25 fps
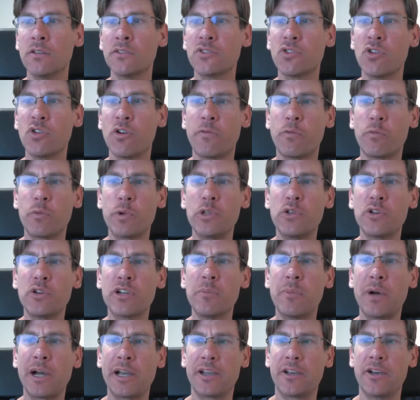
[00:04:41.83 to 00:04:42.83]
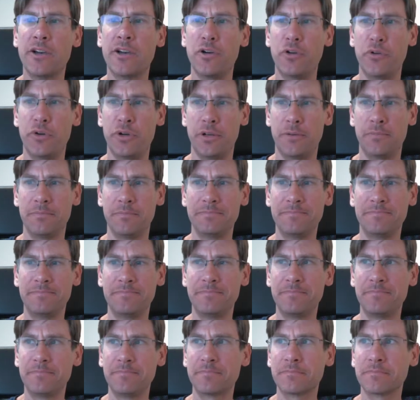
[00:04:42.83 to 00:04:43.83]
So if we look at my code,
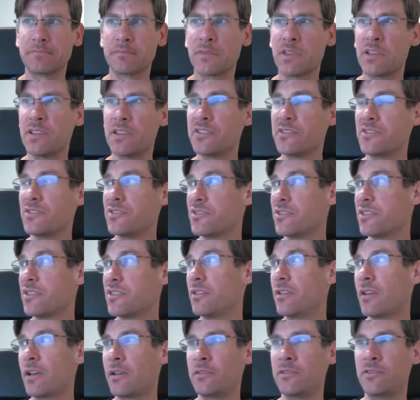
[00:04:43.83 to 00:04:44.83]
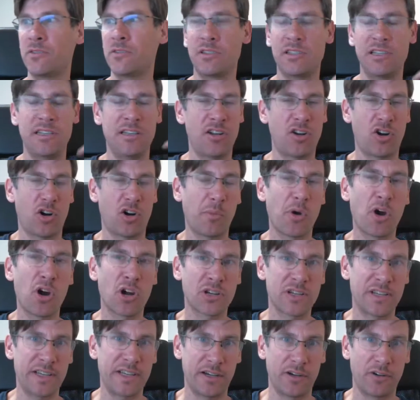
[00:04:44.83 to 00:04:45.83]
it's in our
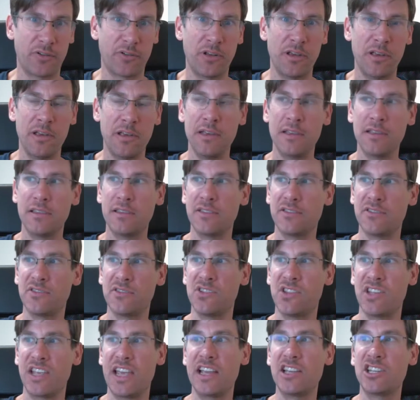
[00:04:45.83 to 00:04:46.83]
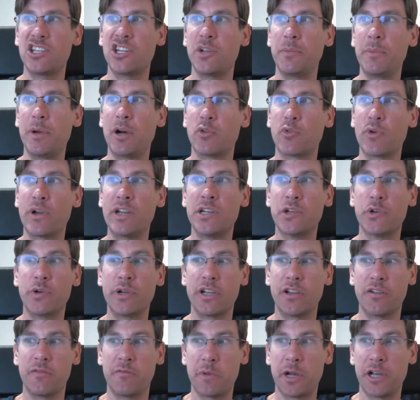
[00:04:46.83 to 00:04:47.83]
markdown. This is the HTML
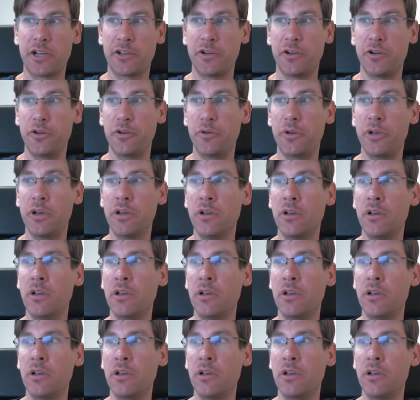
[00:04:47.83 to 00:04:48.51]
rendering of my code.